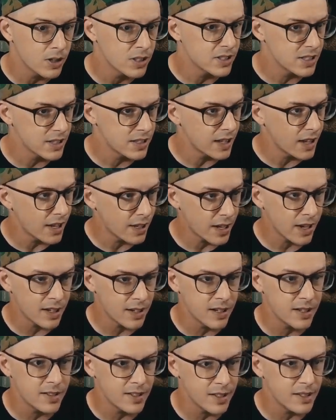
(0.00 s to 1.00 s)
See, that kind
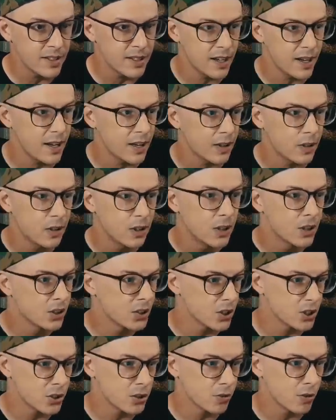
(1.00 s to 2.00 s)
of detail
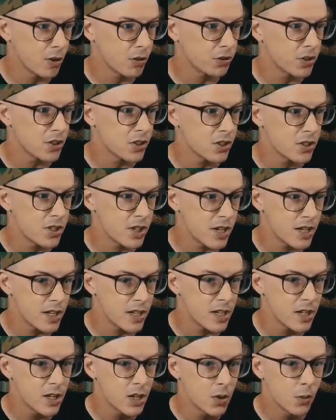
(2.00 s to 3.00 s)
just throughout the
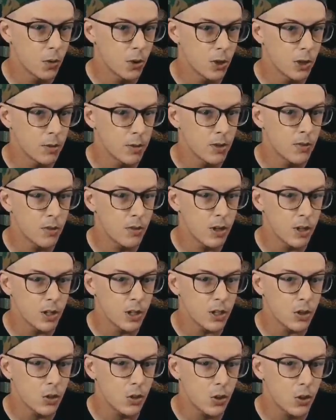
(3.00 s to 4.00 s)
city would have been really
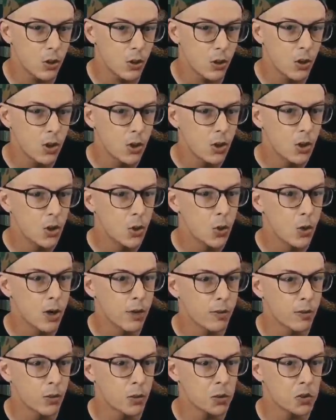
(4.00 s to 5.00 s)
cool.
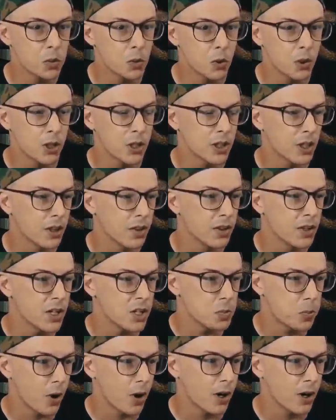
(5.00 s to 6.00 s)
Whoever was working on this
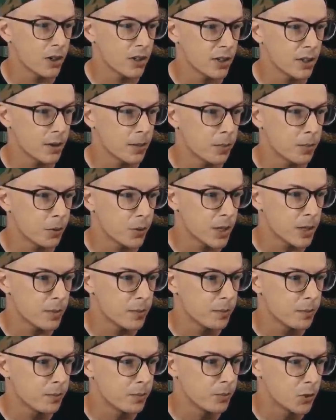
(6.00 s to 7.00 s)
part did a pretty
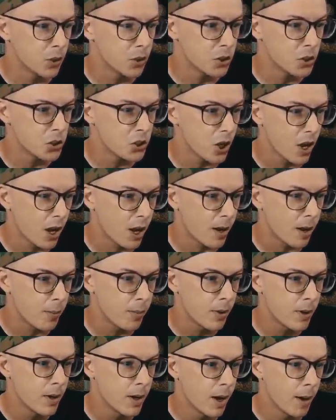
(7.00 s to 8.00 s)
good job,
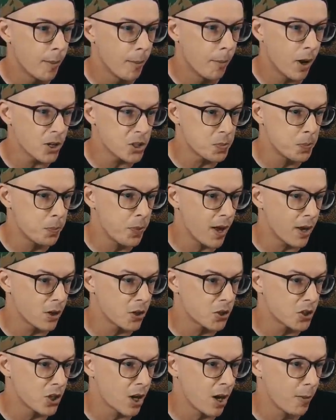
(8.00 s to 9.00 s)
a much better
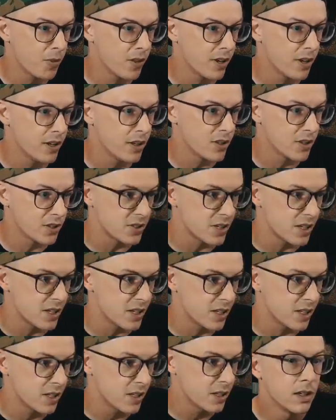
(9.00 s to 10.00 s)
job than in the
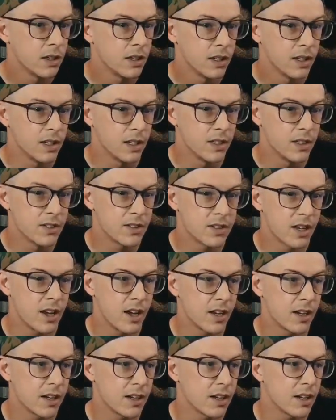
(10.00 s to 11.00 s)
city.
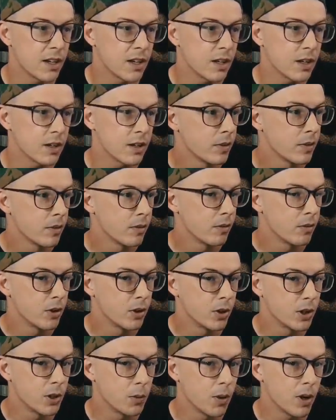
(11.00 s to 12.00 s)
Inside here,
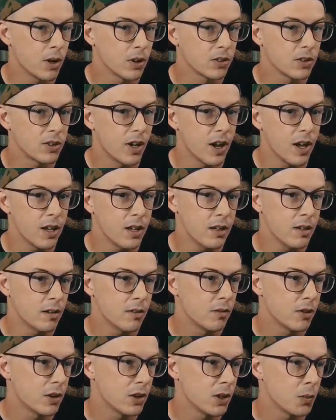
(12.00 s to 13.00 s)
really well done,
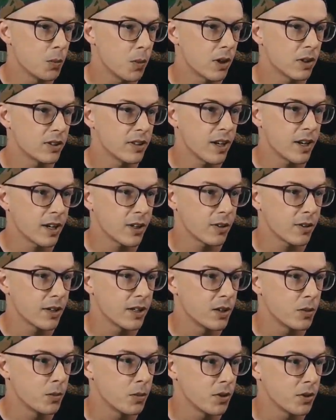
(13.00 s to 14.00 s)
really well
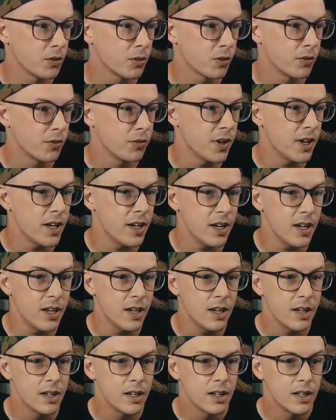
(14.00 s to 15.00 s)
decorated with graffiti,
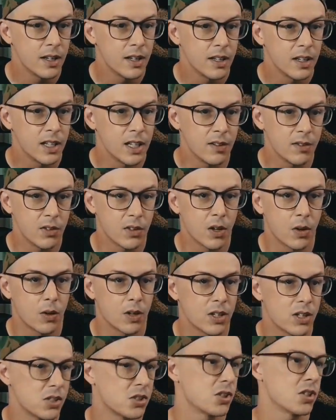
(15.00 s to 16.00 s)
even though
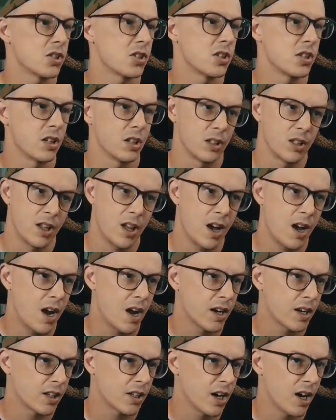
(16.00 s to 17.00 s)
it is just a
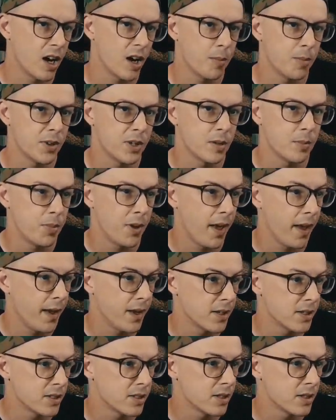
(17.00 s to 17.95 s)
lot of copy and paste.